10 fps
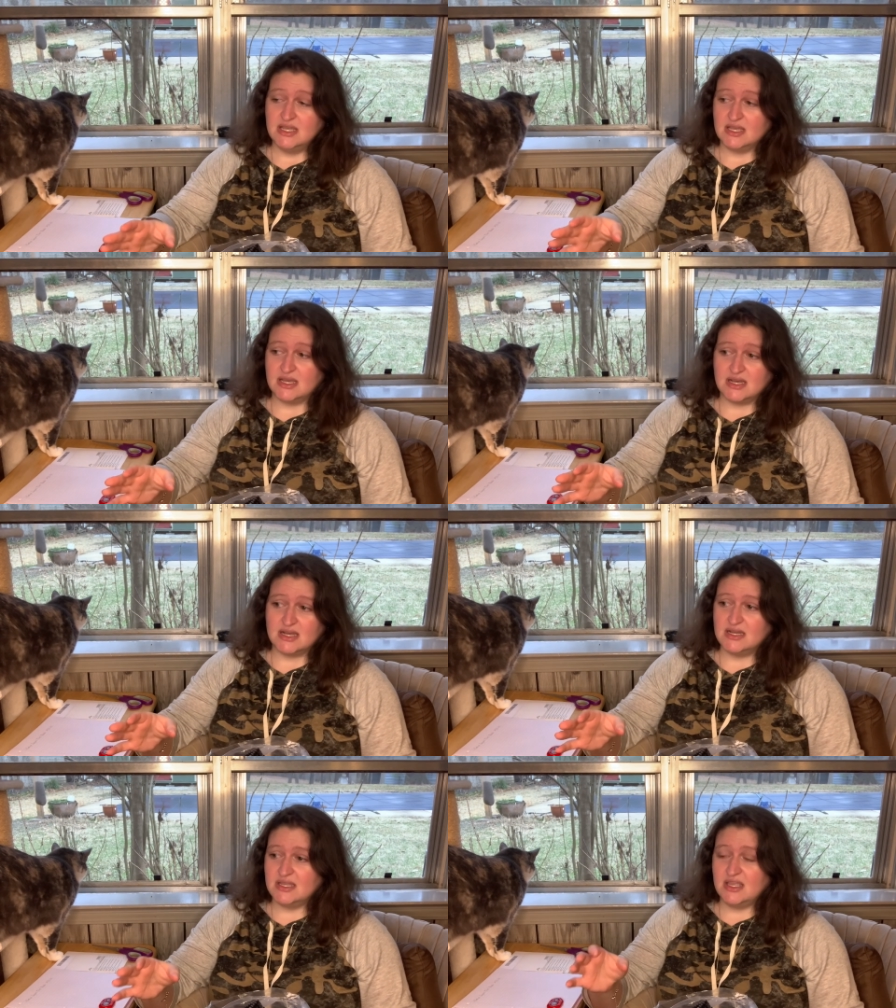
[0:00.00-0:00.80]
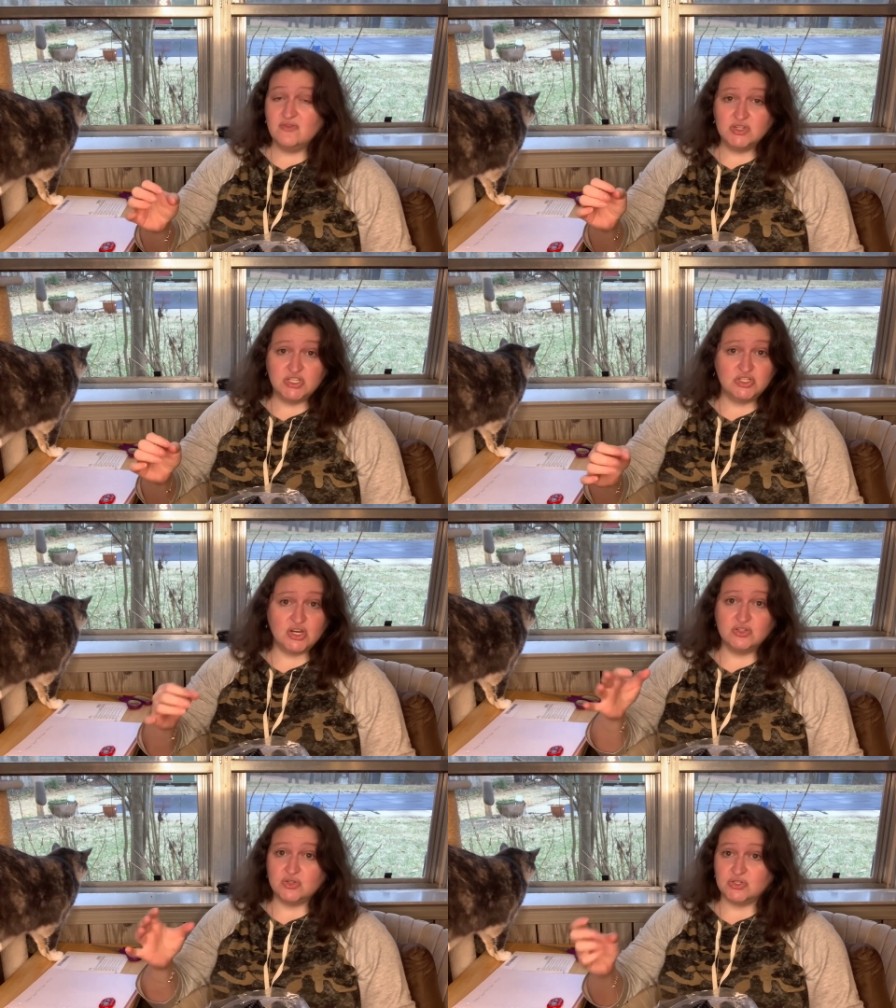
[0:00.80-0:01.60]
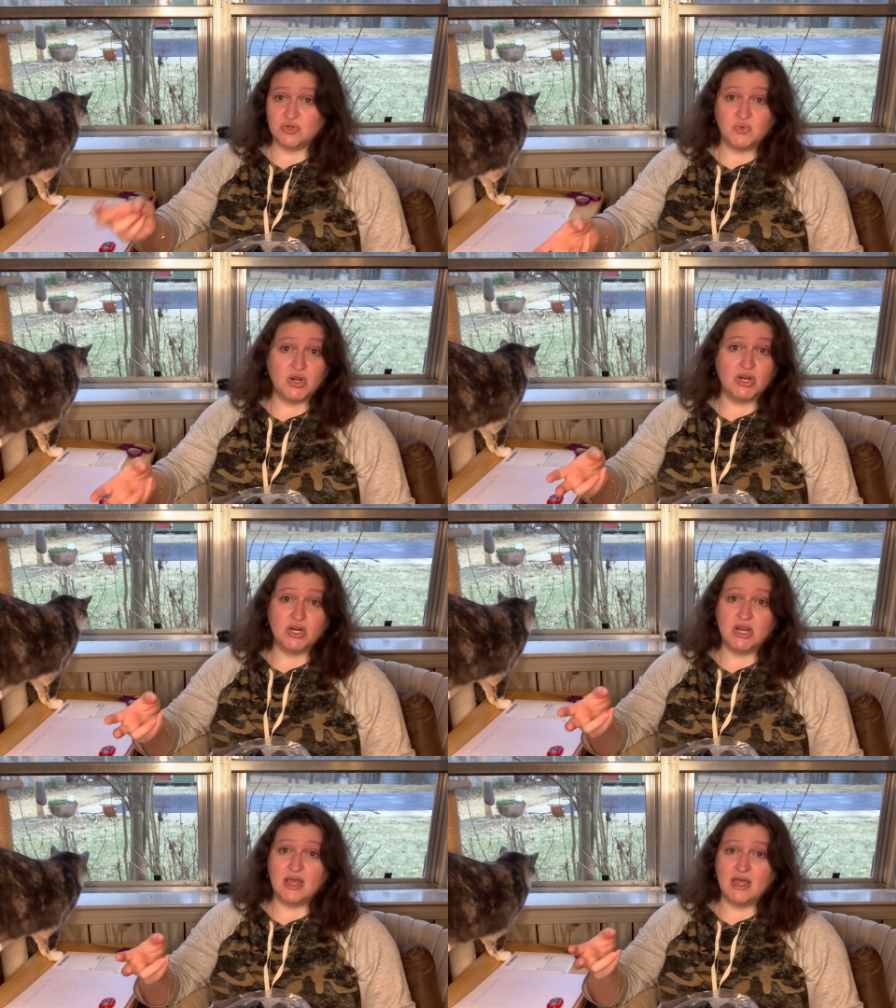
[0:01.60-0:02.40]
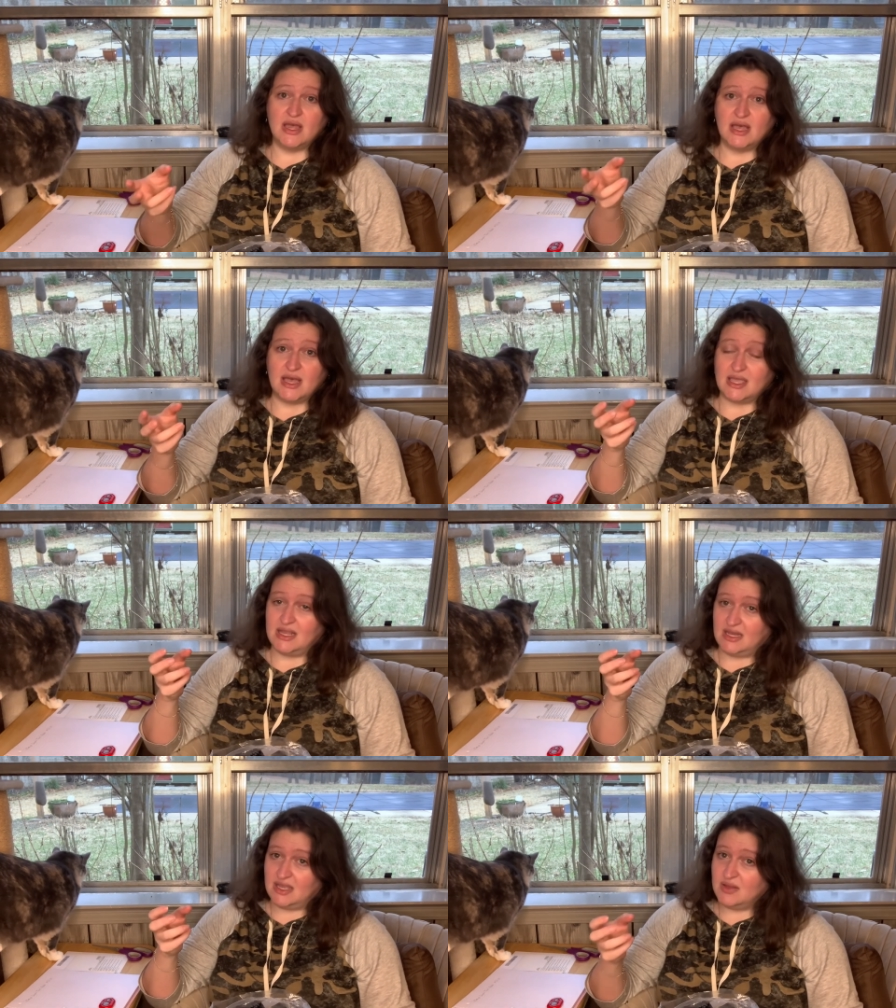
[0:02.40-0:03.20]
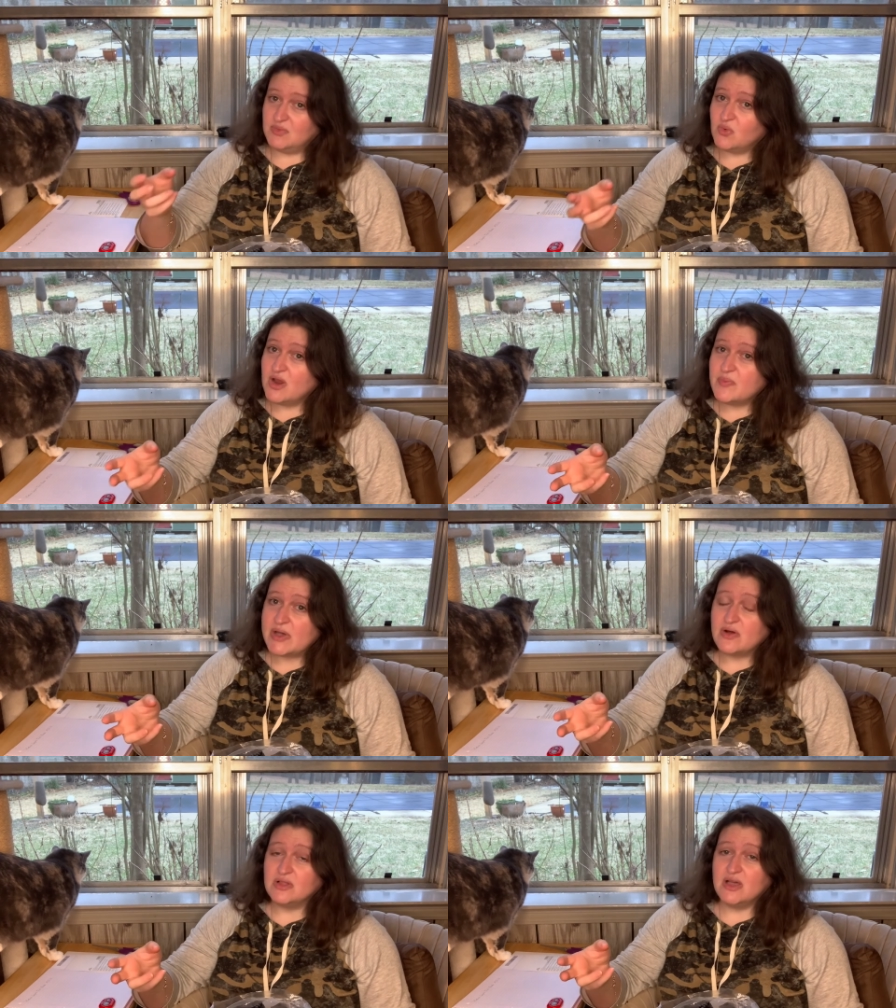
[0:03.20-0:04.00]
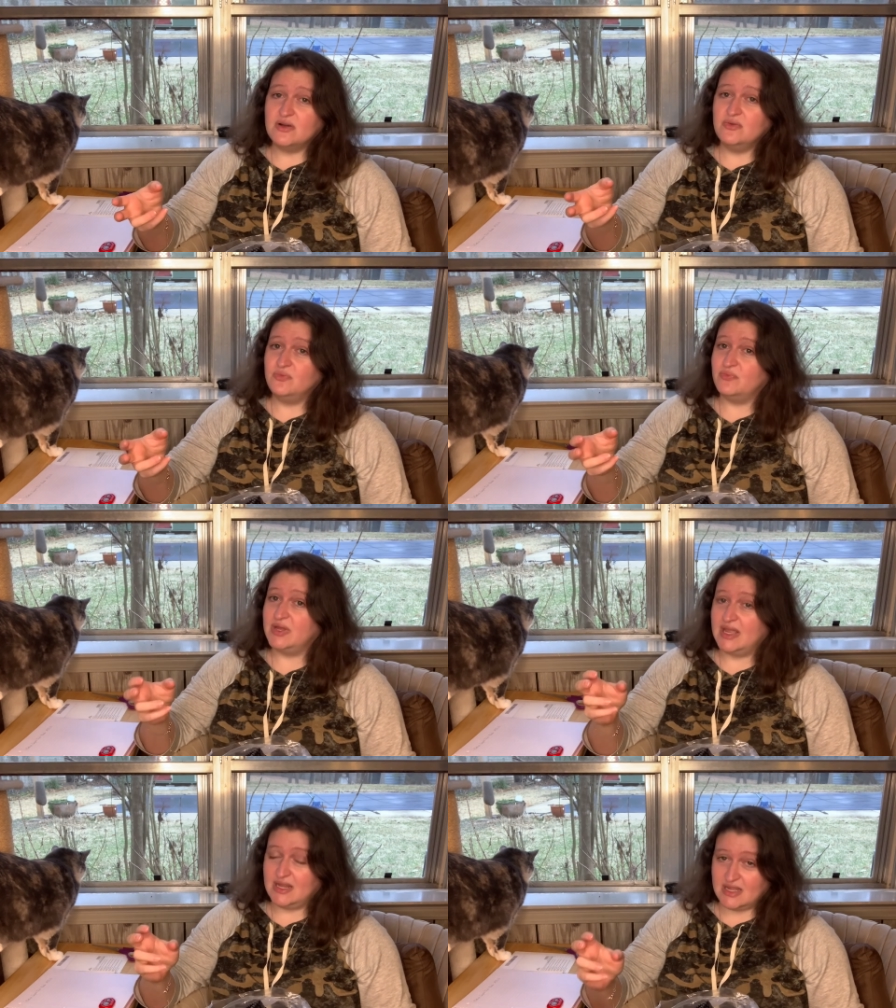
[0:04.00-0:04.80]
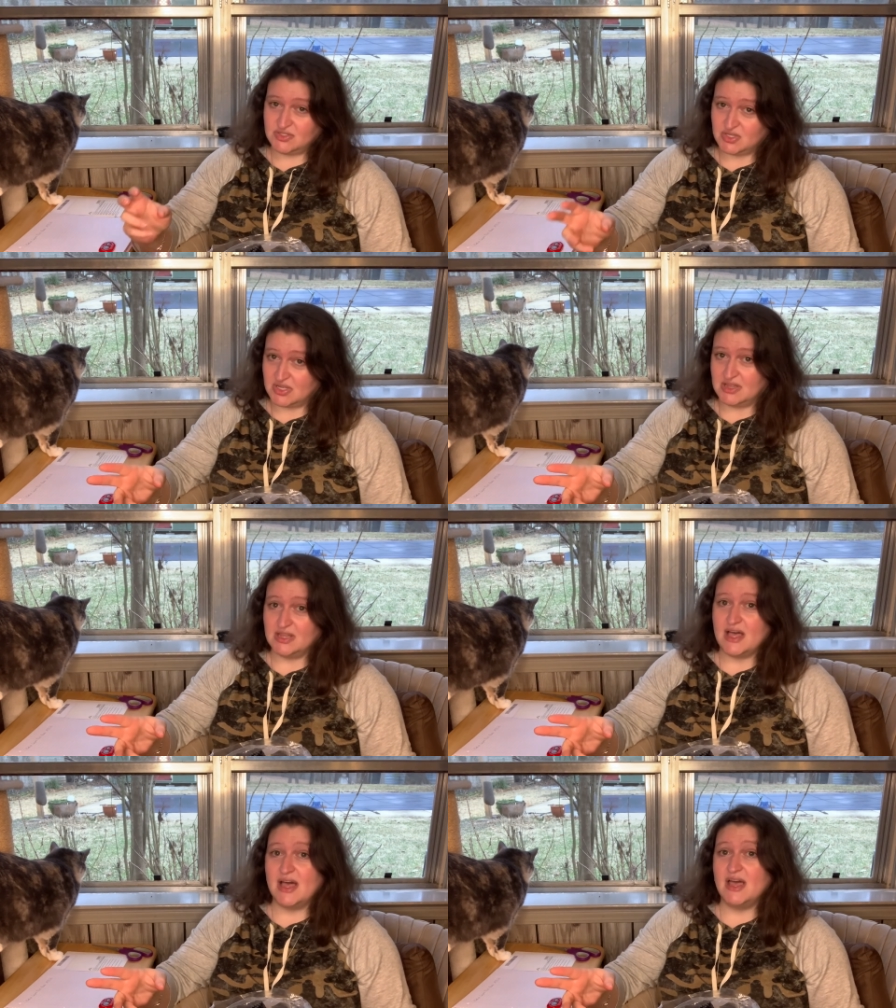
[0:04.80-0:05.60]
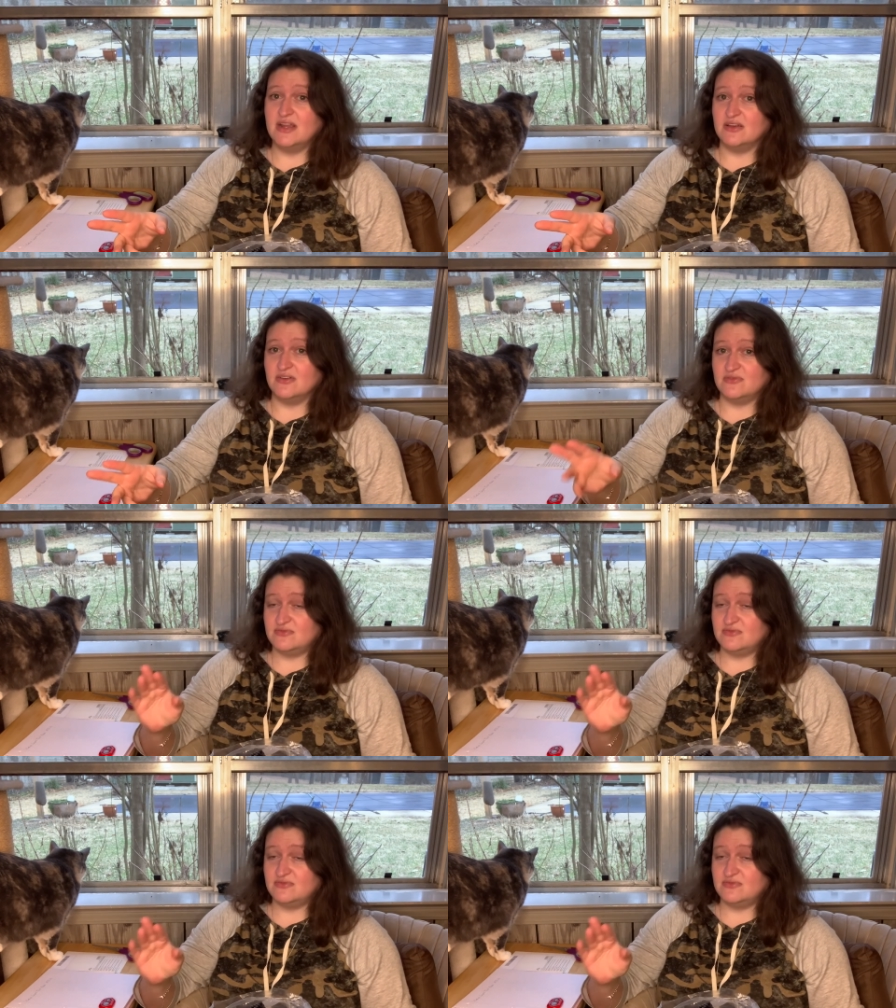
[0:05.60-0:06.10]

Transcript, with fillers: uh, even to church or to work i can get him to wear a polo but it took a lot of